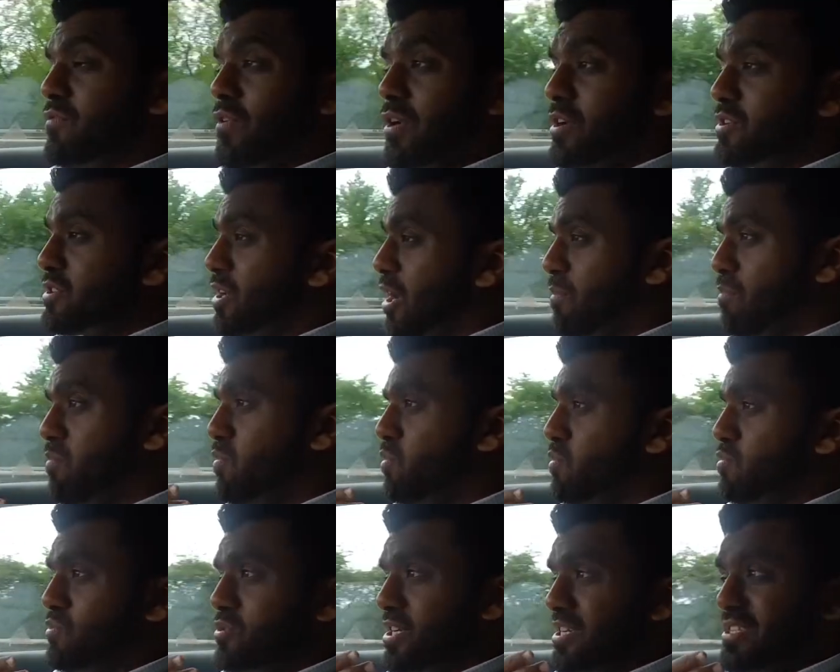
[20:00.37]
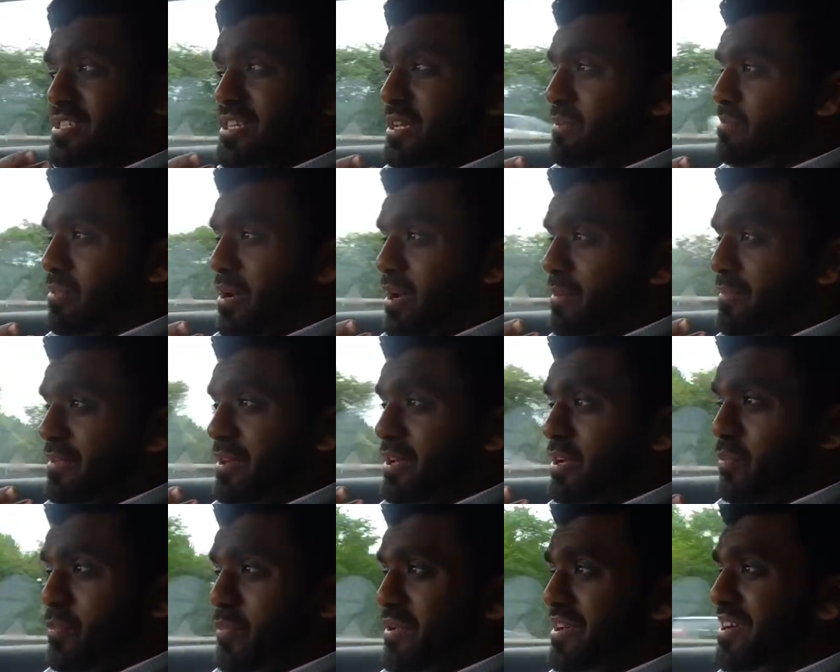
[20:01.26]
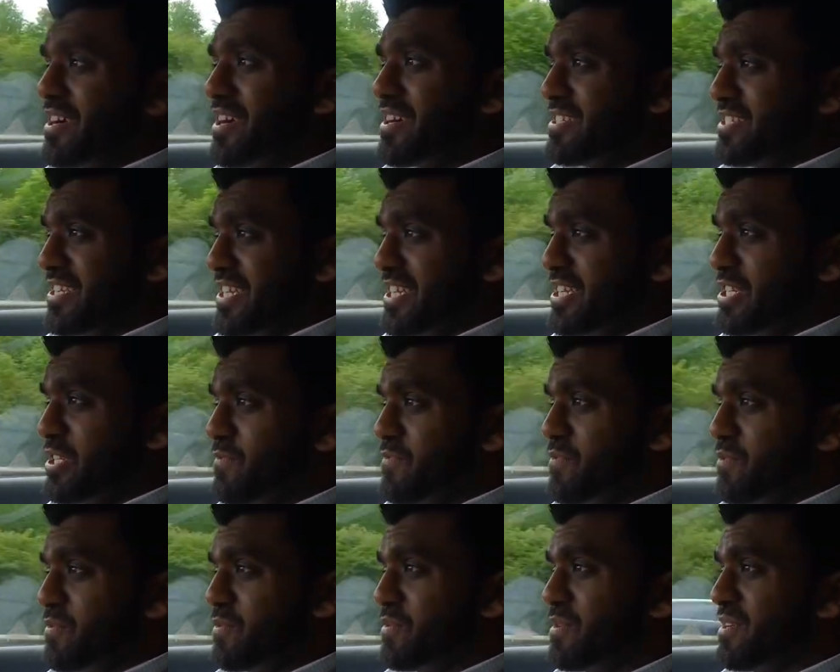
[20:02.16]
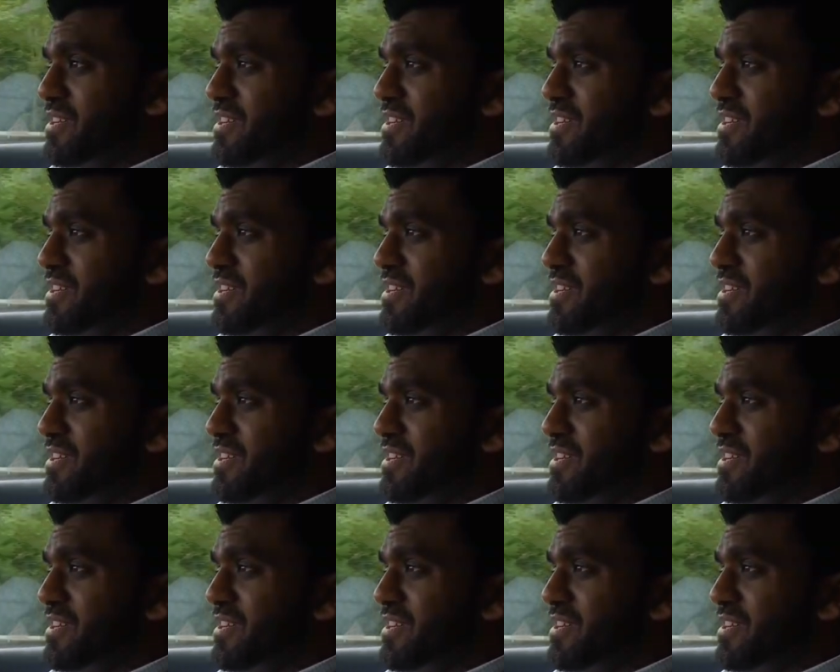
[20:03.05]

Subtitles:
For example, just in Birmingham, we heard in the interview